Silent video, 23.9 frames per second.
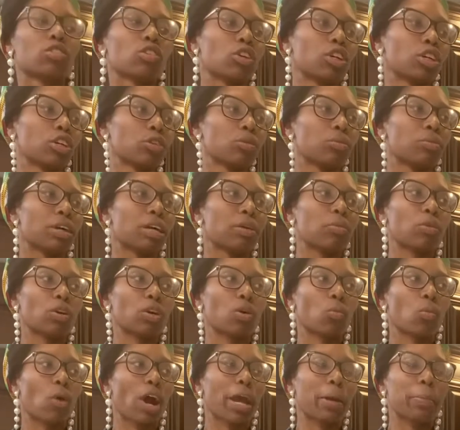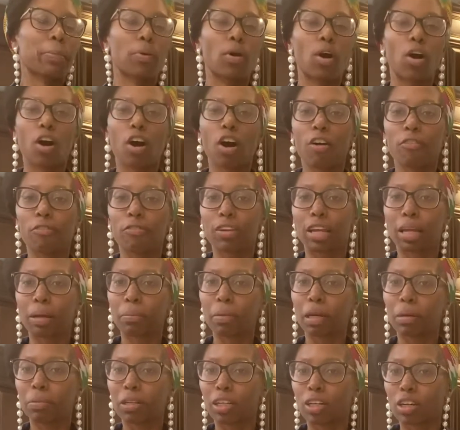you may want to wipe off like
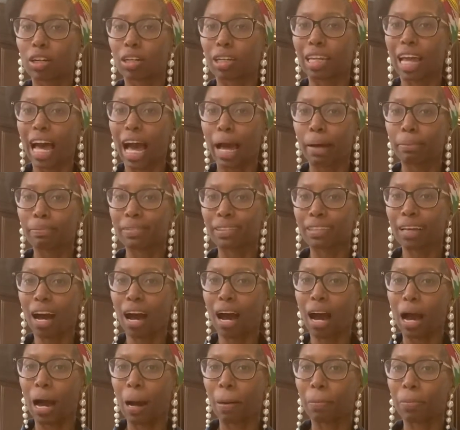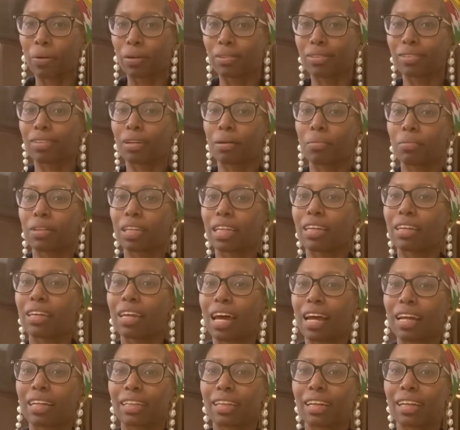maybe your laptop or something
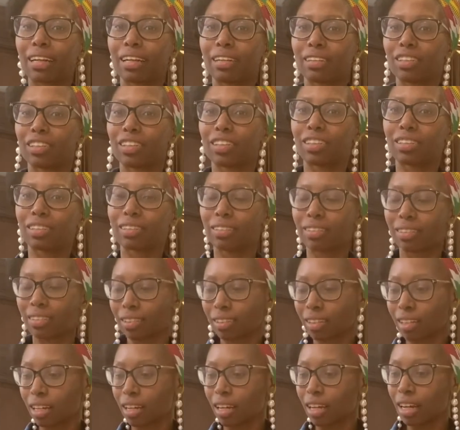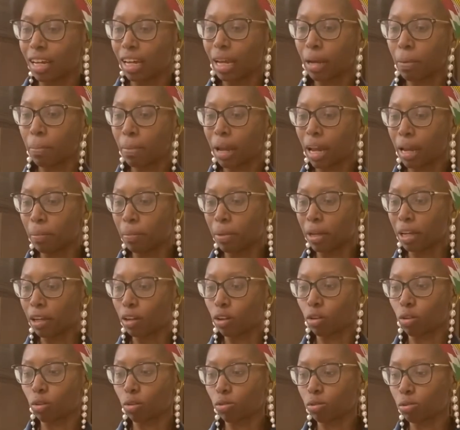like that. Is just, it may be a
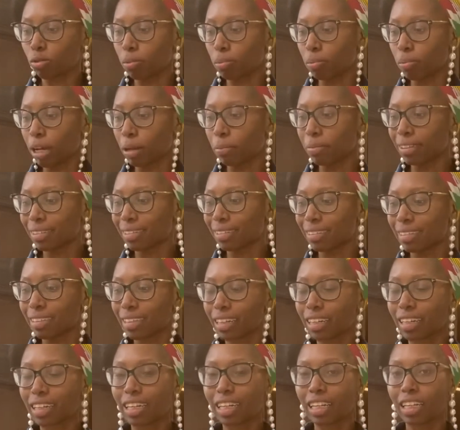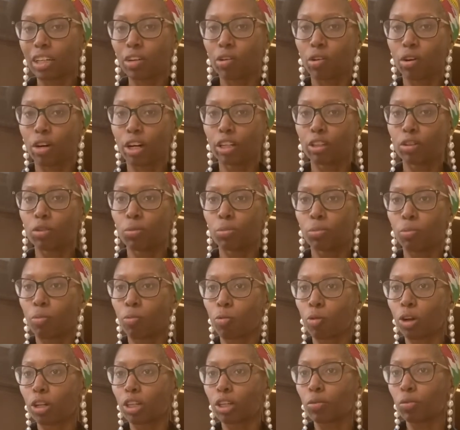little maybe sticky, or you
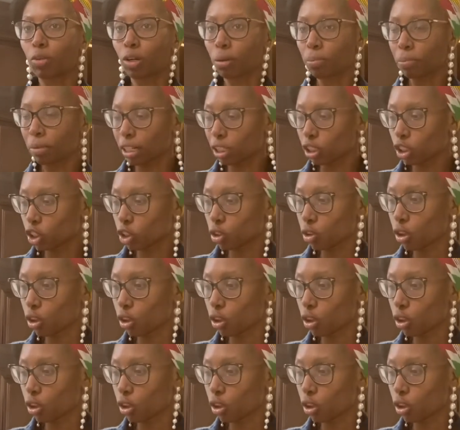really want to make sure